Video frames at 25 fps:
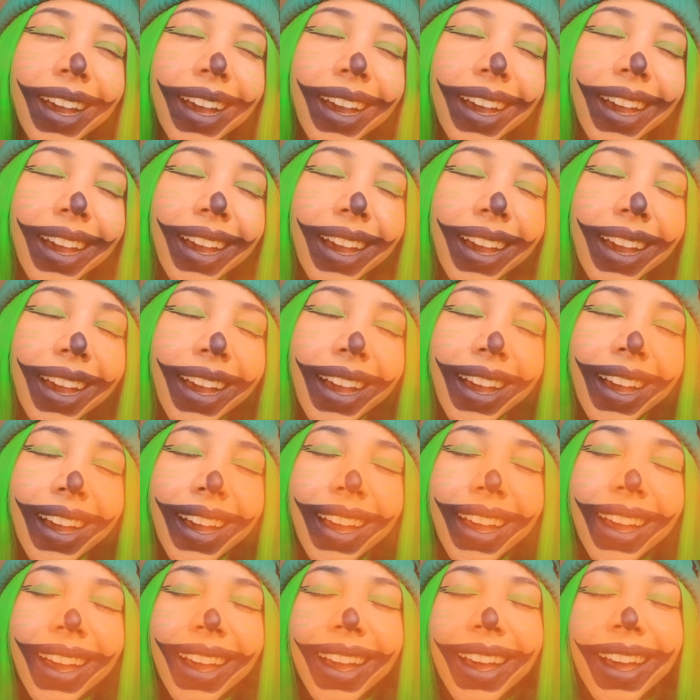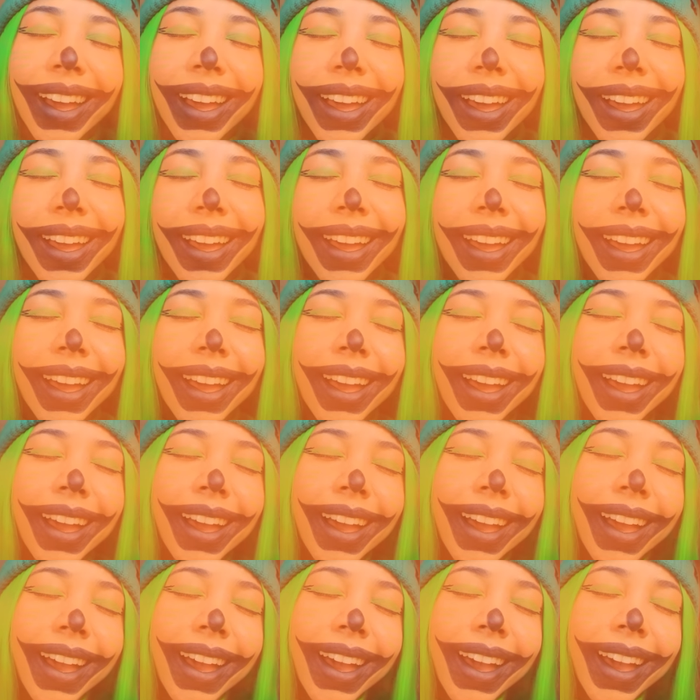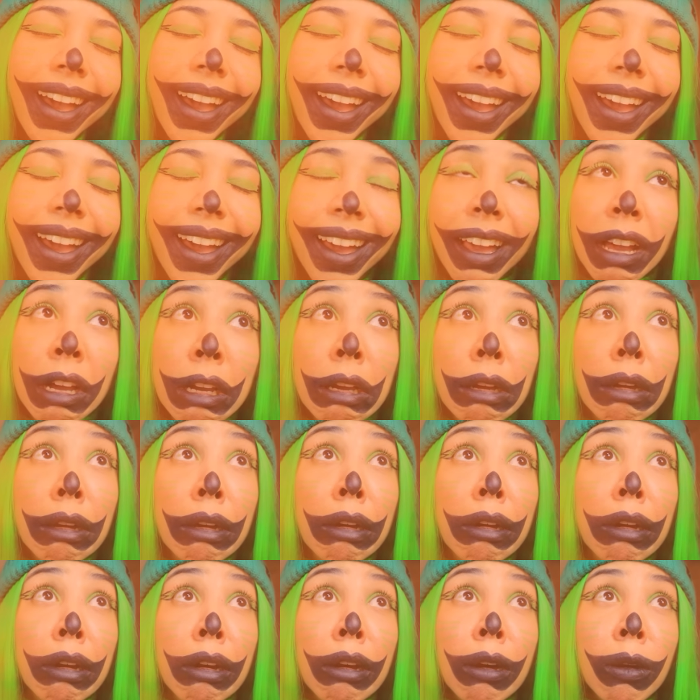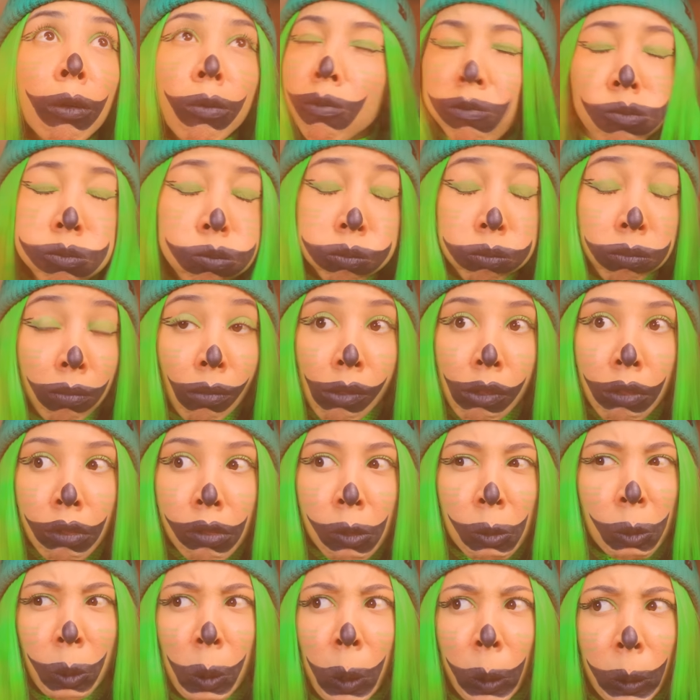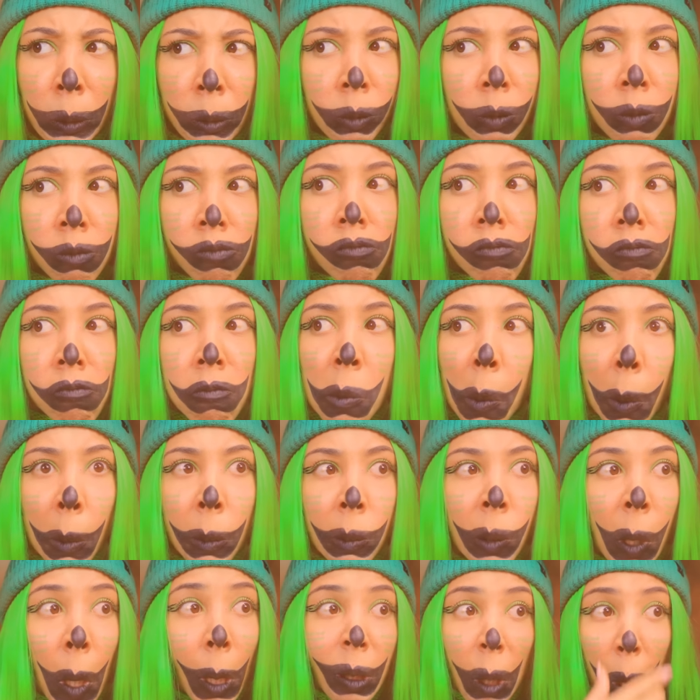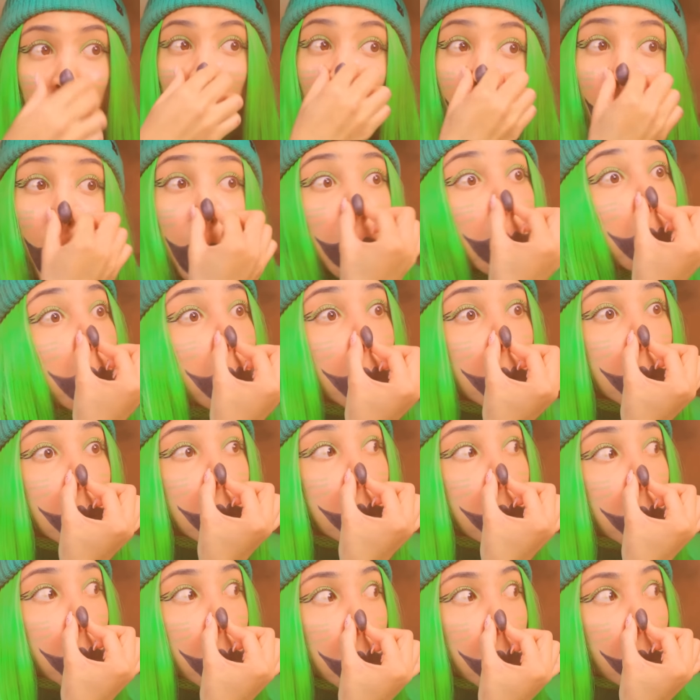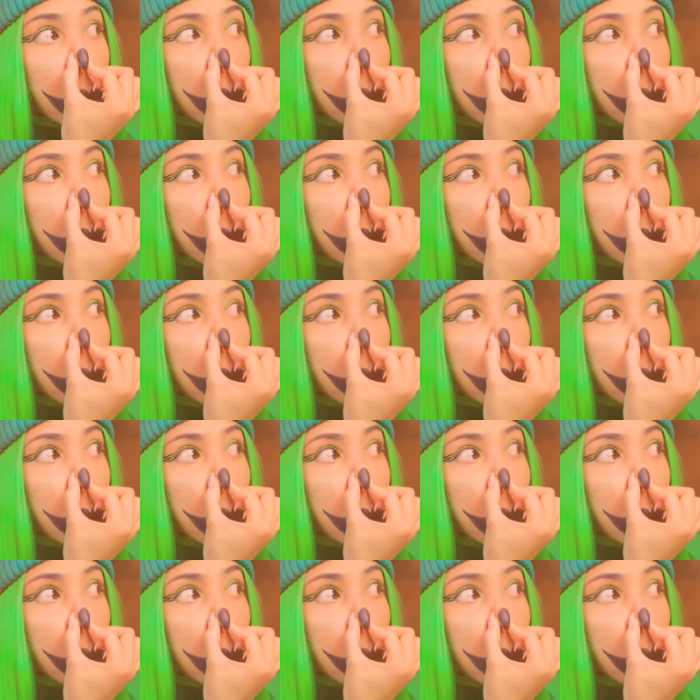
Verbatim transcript: aroma of fresh carrots. Stop, Poppy! You're strong! Don't fall for her tricks!